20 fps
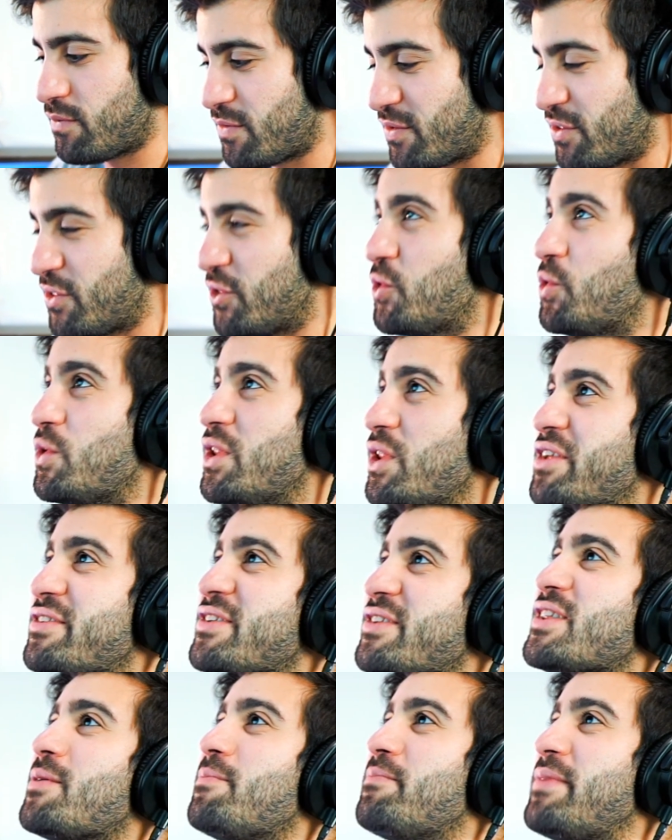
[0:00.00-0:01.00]
Dude, listen
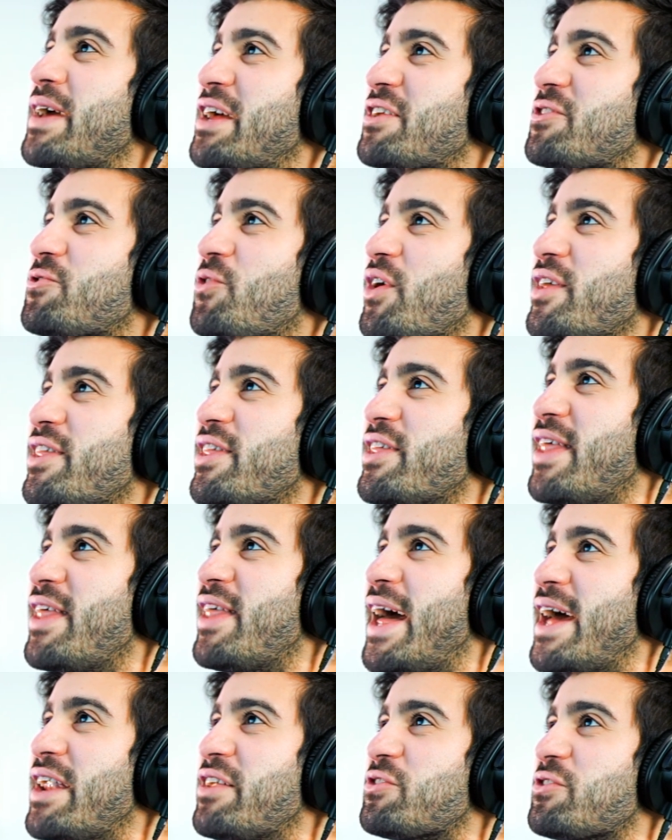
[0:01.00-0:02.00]
to the bass right there.
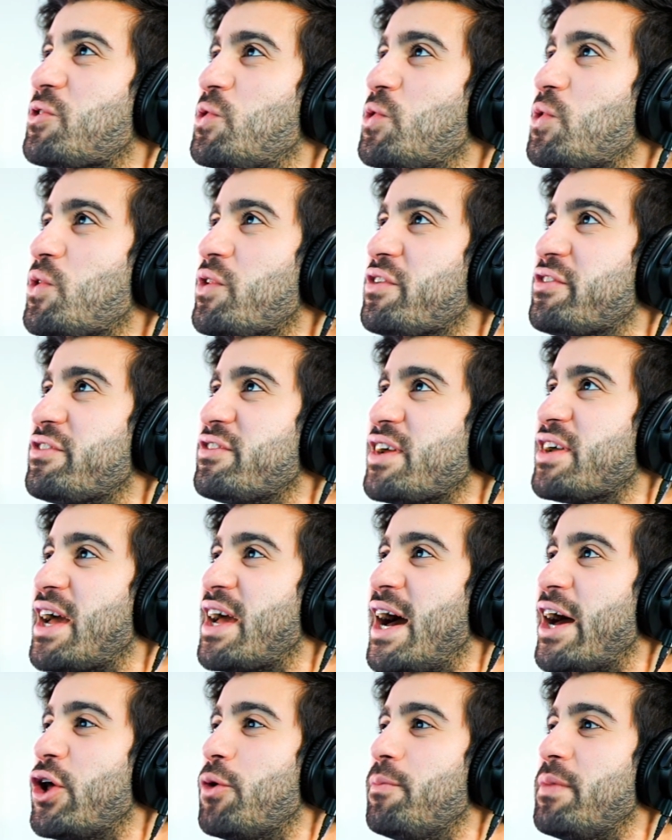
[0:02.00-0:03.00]
That is cool. The
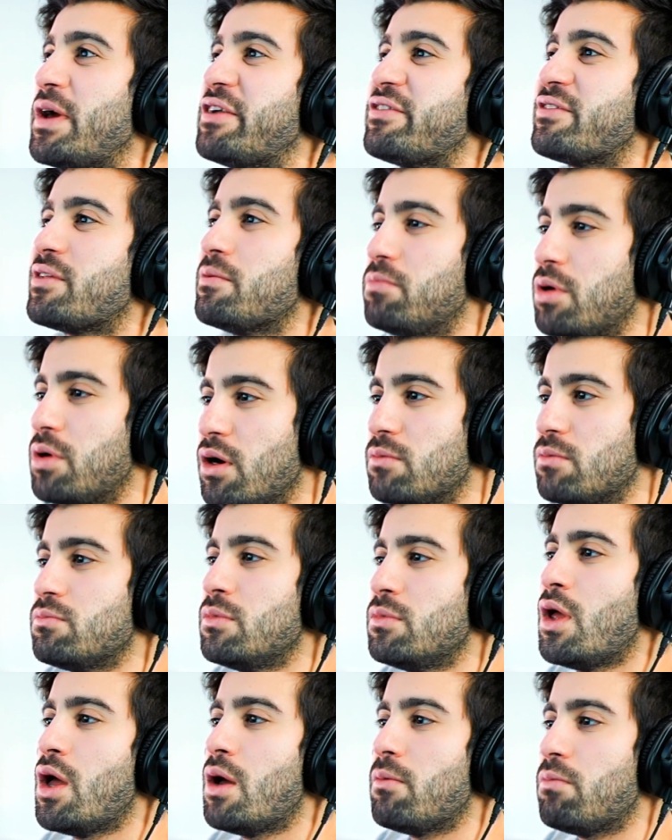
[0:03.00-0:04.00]
staccato bass, the bum,
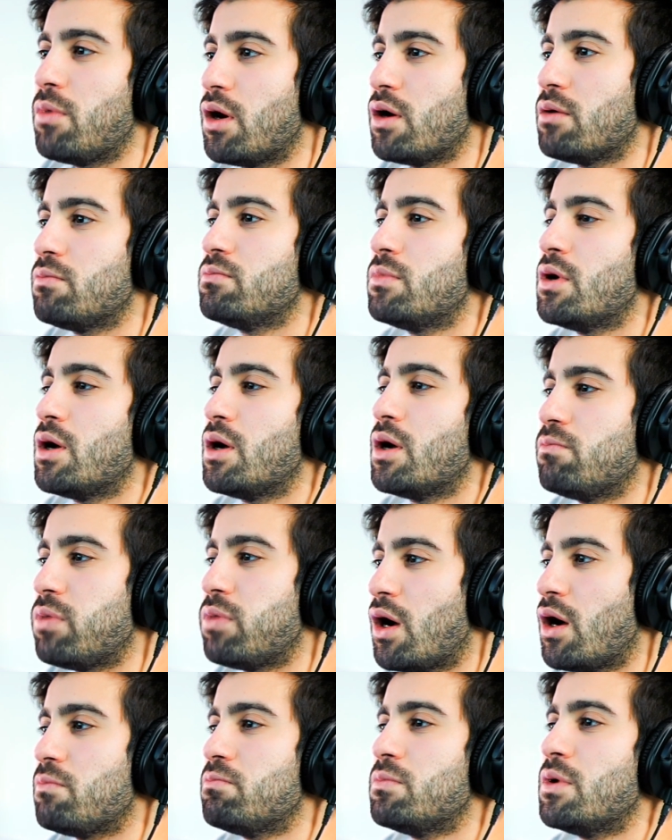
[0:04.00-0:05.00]
bum,
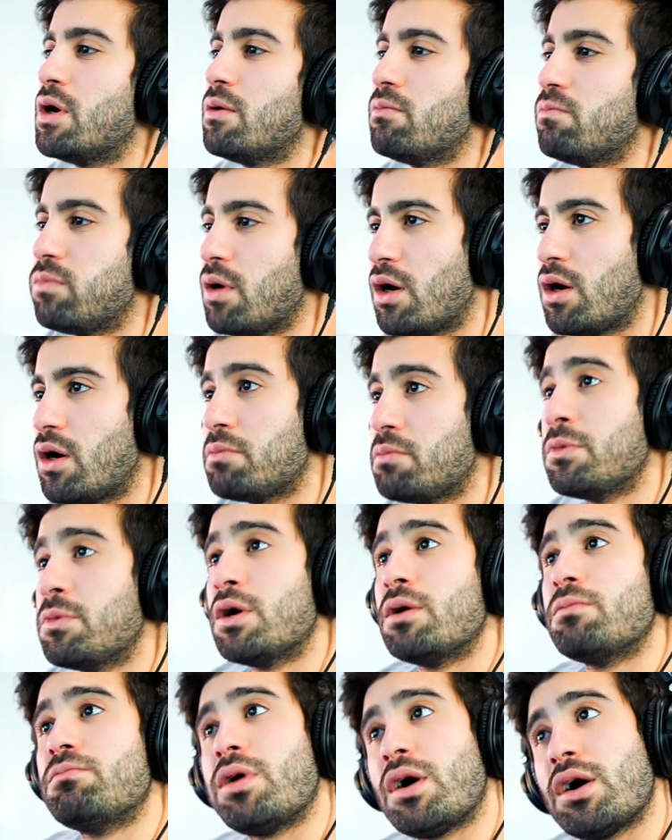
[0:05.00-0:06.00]
bum, bum,
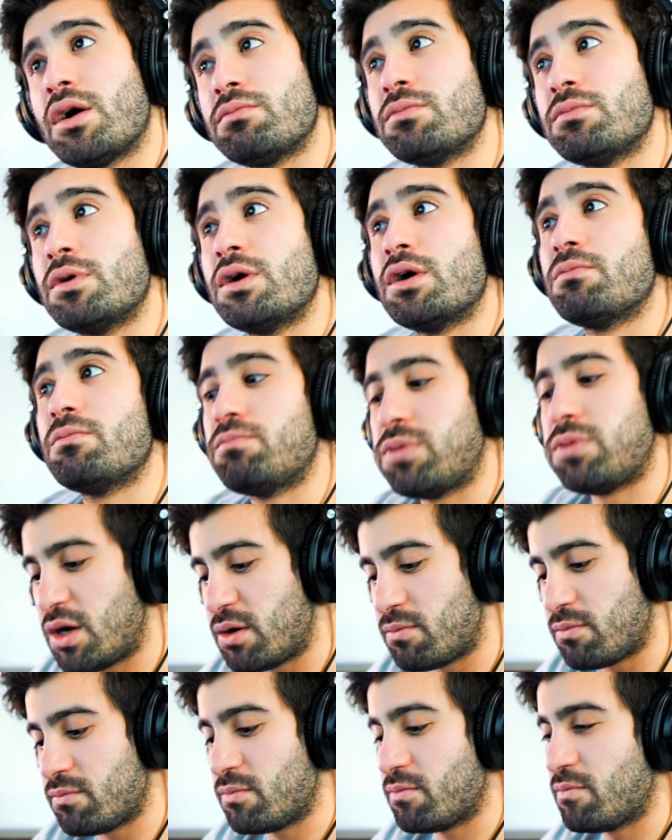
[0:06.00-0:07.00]
bum,
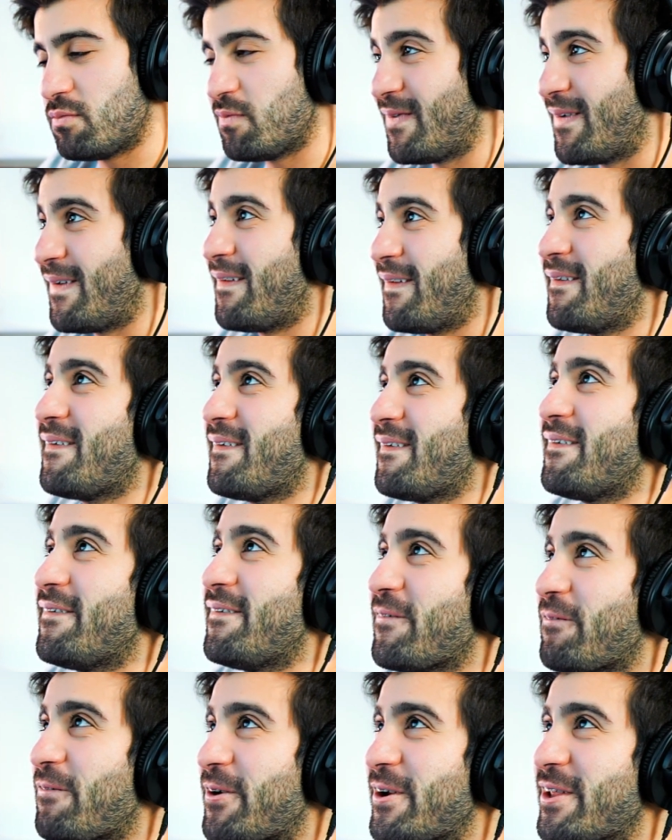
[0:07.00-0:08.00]
bum.
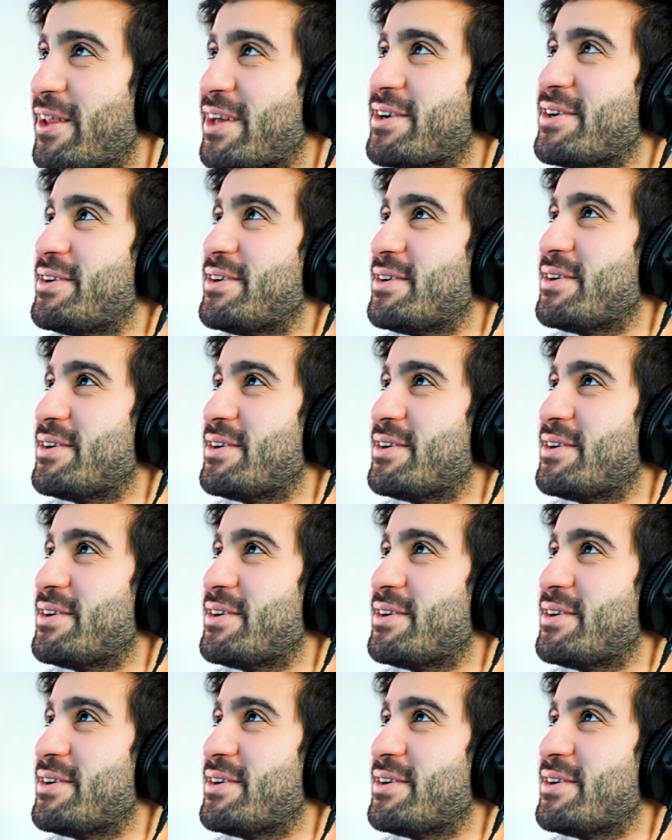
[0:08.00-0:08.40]
Really cool.